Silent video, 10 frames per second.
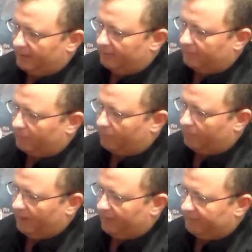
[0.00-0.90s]
down to
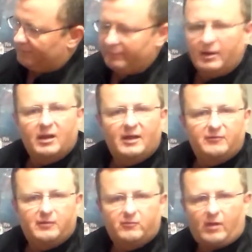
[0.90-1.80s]
where we have maybe a
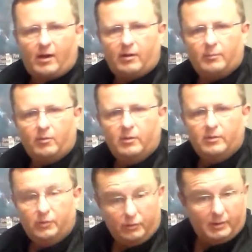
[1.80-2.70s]
less desirable
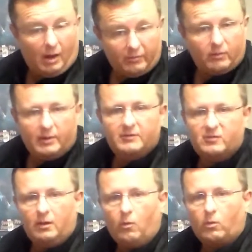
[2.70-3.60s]
hood, although it
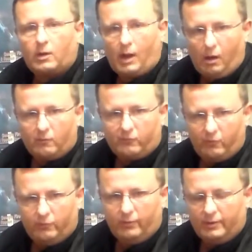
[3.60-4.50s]
is a lower
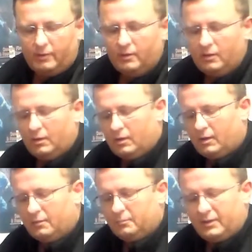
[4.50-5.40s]
cost hood.
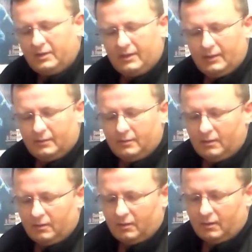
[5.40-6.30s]
But again,
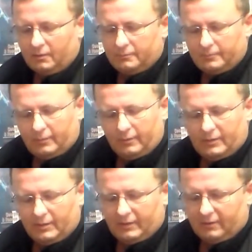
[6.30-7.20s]
we're
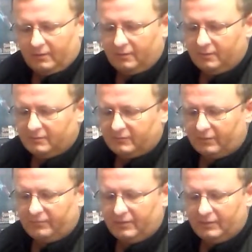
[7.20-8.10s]
looking at
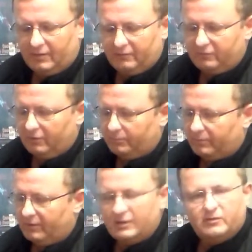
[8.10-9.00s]
something that gives good
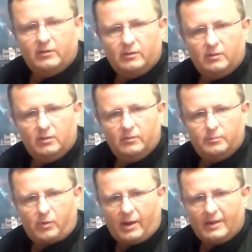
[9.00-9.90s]
protection at a
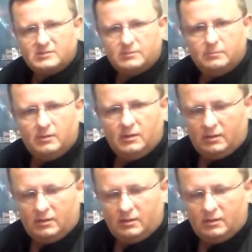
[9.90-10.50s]
good price, and